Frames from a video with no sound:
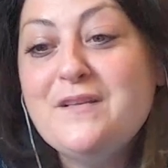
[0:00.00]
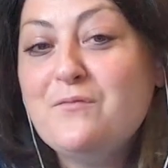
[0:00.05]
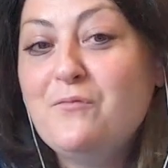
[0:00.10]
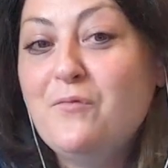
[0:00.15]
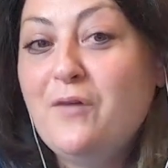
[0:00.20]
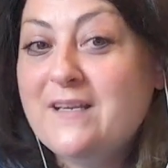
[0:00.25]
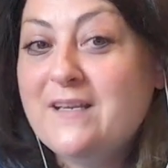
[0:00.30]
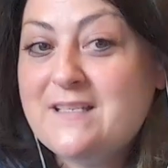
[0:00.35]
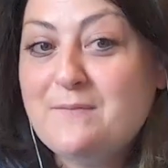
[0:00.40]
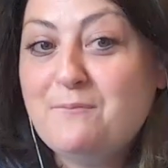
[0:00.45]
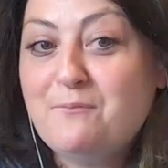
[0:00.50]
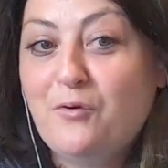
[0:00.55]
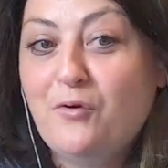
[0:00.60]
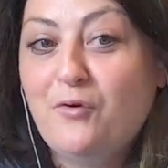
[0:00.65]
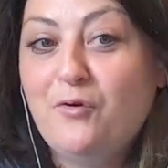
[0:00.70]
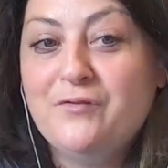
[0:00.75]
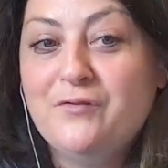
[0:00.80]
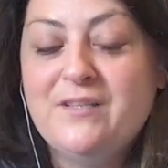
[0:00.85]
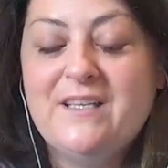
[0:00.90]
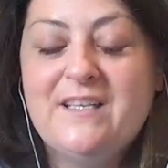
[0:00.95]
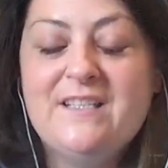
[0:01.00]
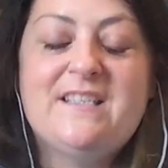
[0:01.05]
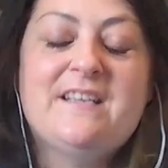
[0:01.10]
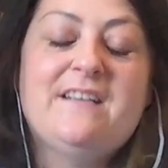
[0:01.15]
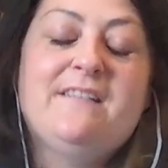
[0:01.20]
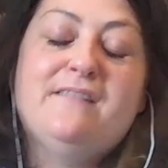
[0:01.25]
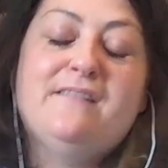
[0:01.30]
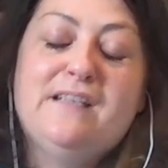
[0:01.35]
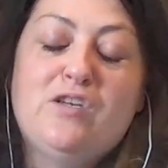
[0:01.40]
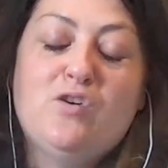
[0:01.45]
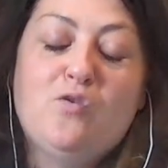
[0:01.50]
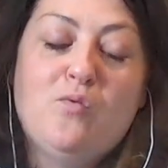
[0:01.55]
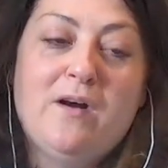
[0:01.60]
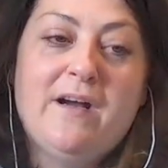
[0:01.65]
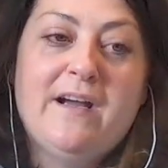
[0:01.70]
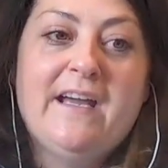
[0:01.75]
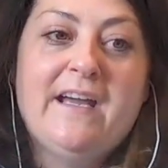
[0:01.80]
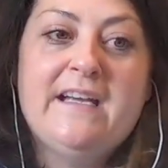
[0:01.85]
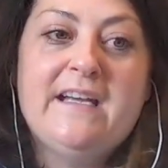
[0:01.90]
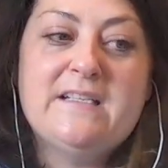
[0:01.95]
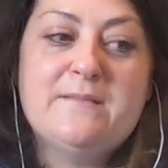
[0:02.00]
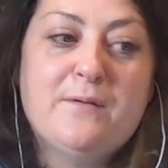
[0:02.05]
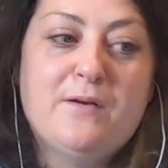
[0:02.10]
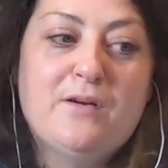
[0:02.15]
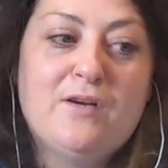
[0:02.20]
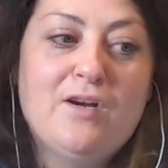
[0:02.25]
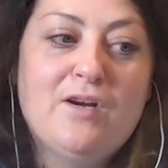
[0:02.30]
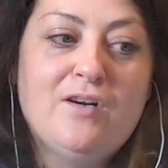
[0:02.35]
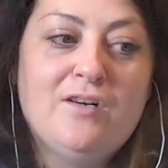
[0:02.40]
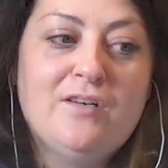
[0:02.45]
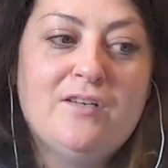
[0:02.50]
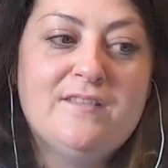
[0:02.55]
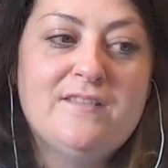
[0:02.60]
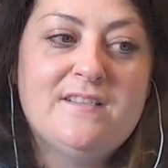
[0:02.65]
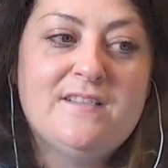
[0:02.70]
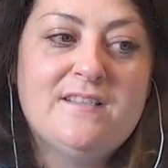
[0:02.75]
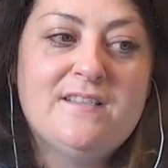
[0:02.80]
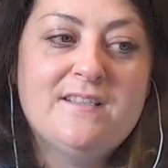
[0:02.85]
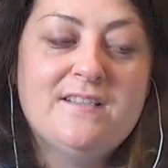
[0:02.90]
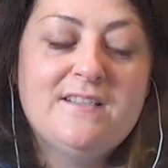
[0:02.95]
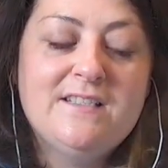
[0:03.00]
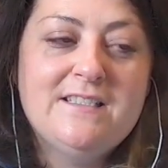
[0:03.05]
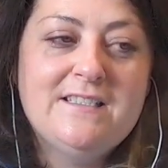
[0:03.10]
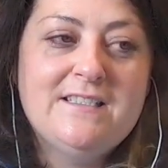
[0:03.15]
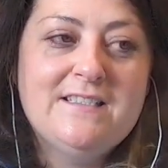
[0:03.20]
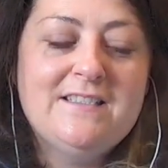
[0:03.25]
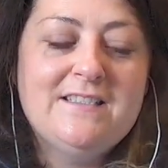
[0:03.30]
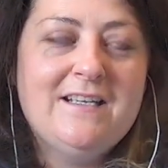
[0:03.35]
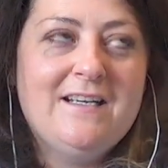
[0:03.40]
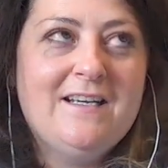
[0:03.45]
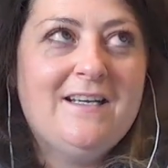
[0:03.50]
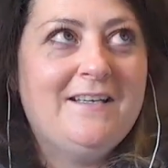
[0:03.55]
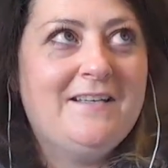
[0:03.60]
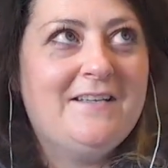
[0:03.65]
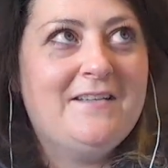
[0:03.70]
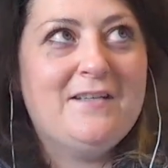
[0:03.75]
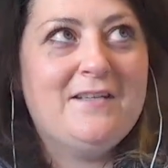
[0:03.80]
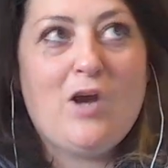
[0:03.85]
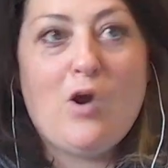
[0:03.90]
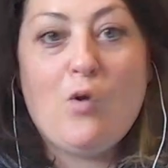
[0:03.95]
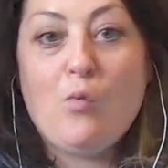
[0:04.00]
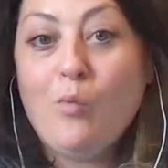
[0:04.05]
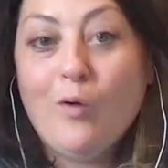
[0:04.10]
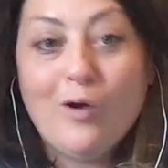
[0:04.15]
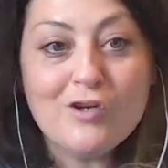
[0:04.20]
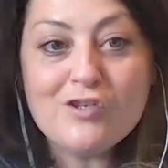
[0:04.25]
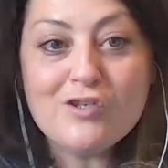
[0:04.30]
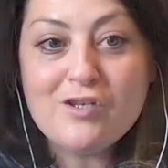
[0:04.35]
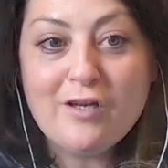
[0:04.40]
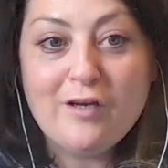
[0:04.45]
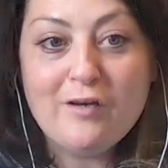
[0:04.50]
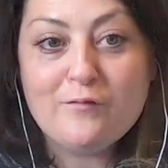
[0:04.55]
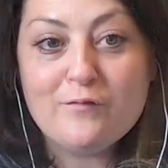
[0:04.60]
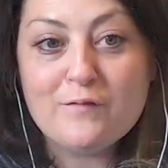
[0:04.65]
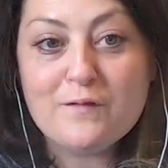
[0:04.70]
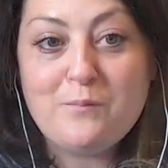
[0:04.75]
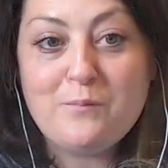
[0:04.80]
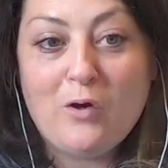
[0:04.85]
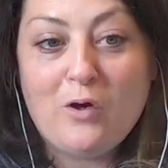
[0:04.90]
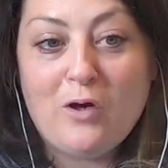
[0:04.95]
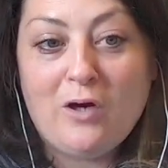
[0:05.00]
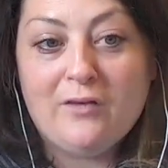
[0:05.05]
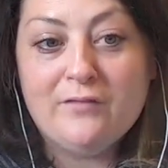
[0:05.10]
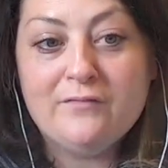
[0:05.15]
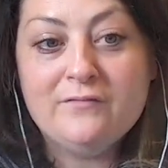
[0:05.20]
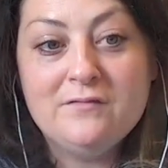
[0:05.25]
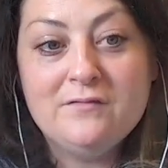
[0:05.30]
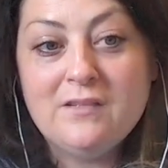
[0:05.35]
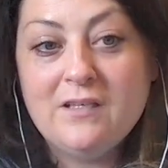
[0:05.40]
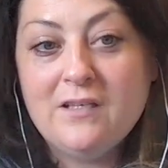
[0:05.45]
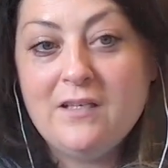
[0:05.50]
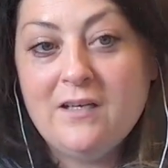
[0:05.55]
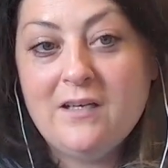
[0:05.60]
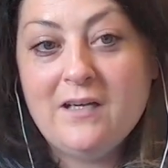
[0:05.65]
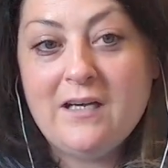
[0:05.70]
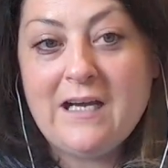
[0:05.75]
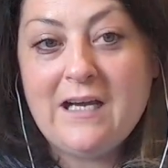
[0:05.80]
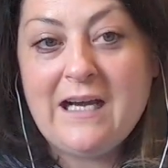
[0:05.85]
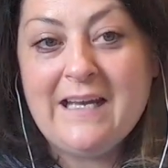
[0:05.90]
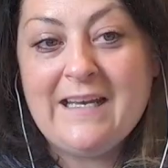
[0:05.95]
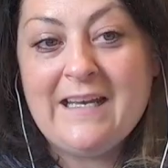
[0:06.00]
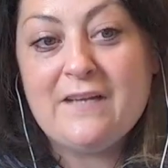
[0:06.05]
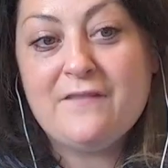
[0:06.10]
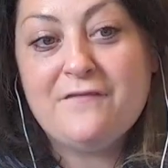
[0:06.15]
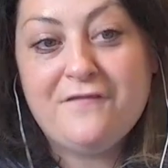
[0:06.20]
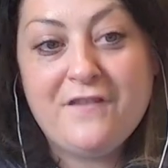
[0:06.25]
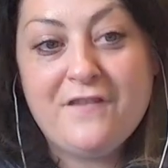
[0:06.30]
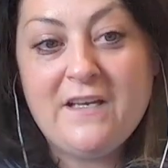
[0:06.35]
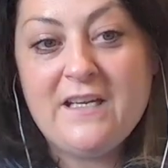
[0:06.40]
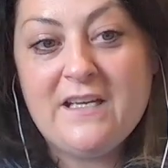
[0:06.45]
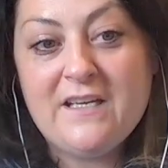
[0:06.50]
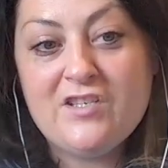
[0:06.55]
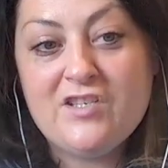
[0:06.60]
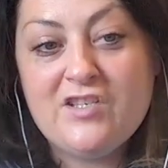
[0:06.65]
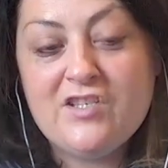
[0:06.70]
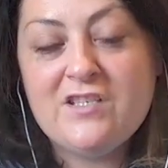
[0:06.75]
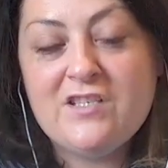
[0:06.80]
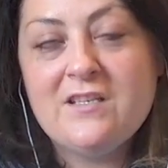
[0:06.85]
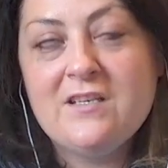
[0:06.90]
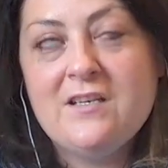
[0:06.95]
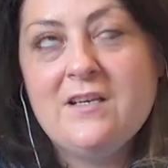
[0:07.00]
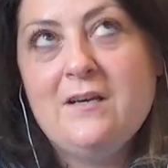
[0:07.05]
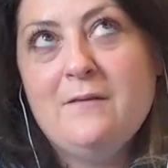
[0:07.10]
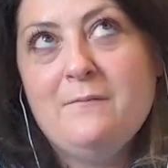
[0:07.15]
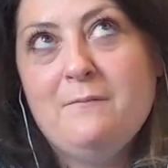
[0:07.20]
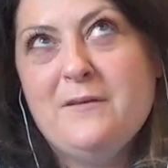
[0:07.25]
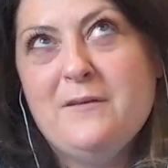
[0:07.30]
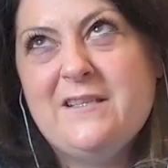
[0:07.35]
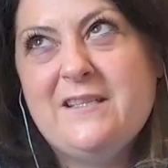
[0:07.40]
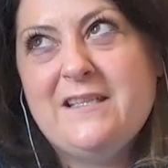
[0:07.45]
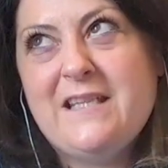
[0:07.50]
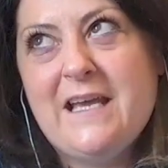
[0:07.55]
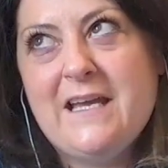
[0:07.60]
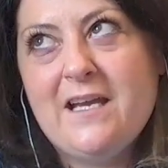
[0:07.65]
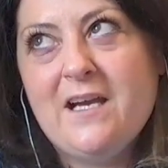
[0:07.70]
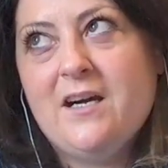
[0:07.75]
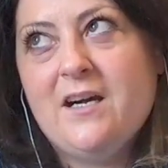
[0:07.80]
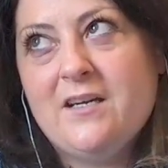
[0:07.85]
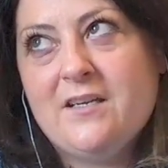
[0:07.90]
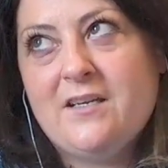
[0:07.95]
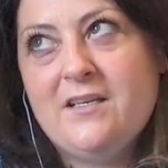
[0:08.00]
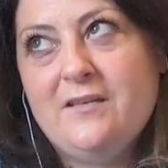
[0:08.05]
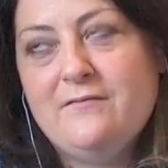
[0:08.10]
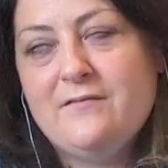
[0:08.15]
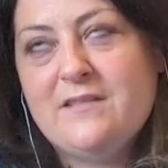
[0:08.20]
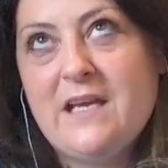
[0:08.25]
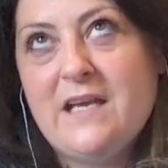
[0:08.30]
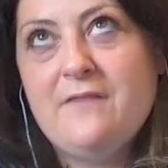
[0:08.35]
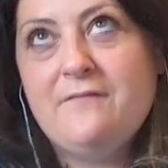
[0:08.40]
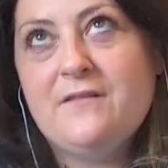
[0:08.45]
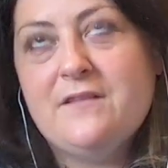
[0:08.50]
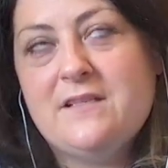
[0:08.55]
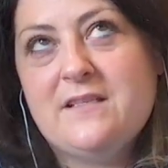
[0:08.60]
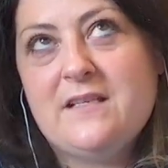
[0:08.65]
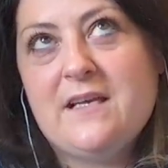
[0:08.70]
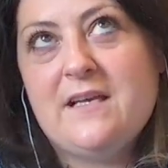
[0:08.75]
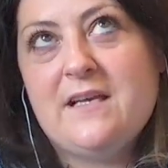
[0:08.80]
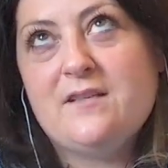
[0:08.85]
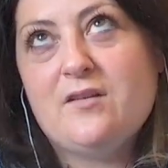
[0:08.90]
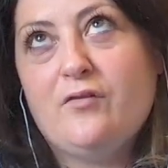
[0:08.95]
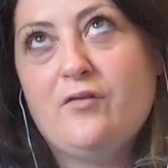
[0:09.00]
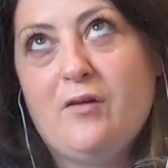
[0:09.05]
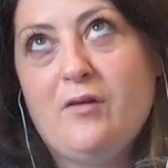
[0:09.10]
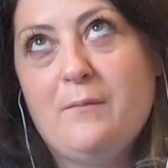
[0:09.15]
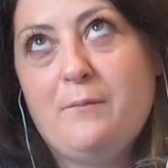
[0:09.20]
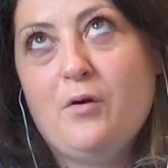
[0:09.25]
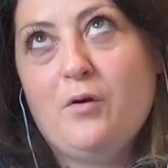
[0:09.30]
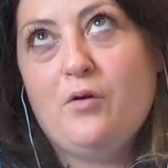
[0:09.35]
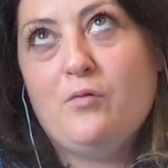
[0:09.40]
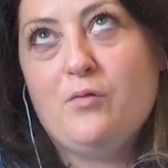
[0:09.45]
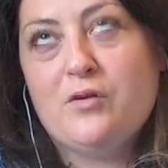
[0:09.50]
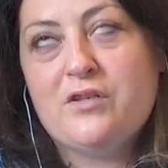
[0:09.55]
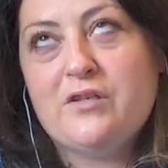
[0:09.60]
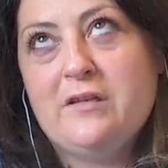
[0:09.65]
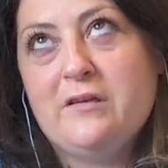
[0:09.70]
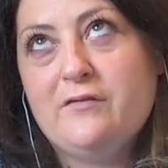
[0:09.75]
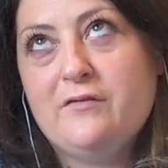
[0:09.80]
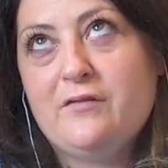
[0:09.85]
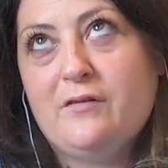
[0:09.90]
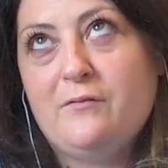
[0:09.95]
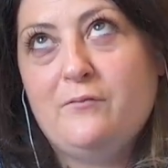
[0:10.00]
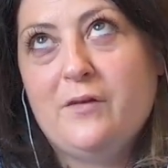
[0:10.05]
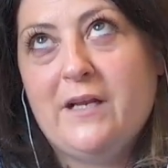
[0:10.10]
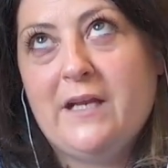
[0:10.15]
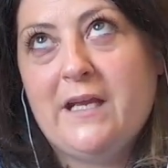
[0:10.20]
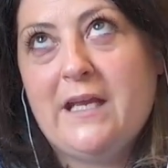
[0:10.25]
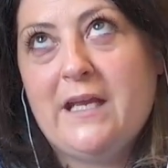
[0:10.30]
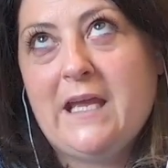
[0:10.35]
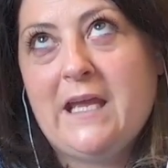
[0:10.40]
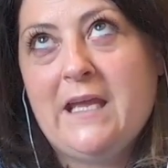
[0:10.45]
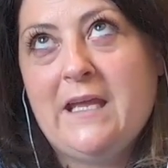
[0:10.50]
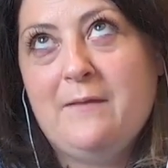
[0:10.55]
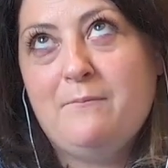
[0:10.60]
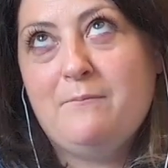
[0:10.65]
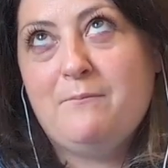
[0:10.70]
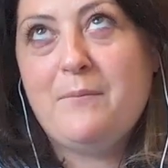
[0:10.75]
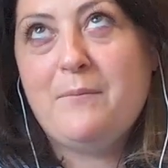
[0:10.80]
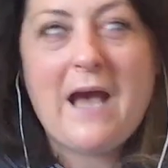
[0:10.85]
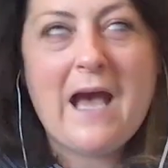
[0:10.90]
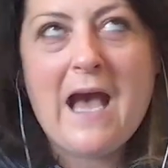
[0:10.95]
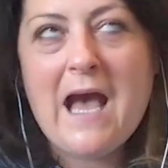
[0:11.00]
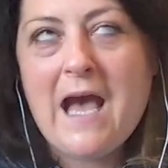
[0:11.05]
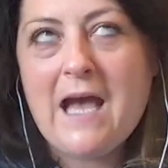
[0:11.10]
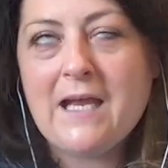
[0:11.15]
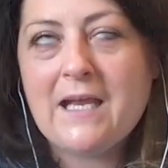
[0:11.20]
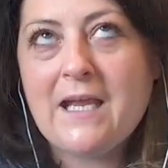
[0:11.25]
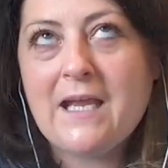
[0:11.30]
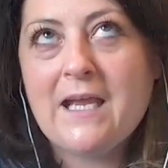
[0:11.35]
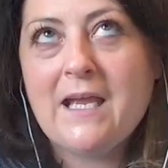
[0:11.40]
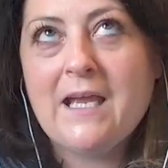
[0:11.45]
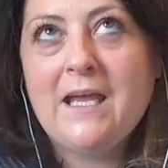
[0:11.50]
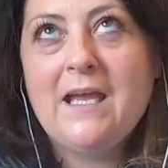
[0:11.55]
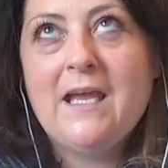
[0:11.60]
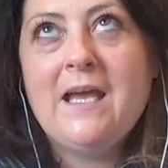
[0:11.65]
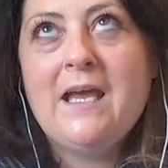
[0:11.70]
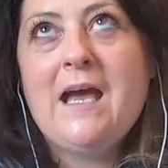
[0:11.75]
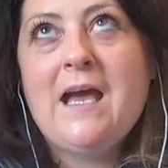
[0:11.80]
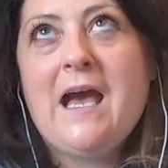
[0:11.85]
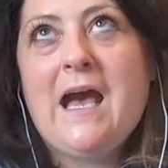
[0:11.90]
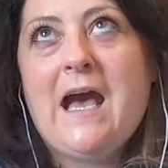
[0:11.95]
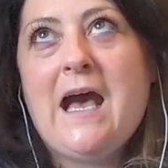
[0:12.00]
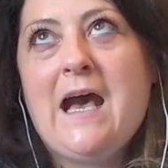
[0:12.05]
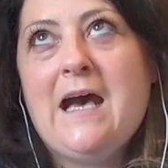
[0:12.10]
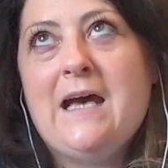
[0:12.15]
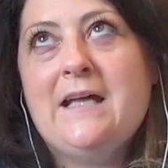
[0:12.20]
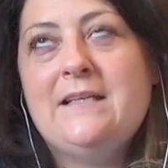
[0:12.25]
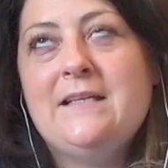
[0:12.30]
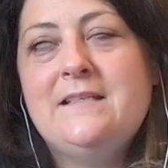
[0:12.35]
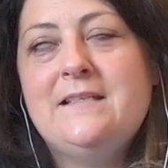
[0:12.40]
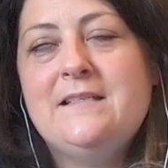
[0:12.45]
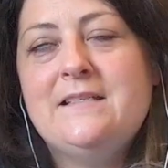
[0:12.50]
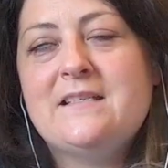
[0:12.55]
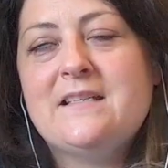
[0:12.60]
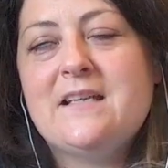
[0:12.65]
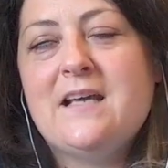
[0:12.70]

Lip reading: why it's important that it's eerily quiet is because a wash load was put on and had finished, but they argue, David says, "Oh no, I put a wash load on when I came back," and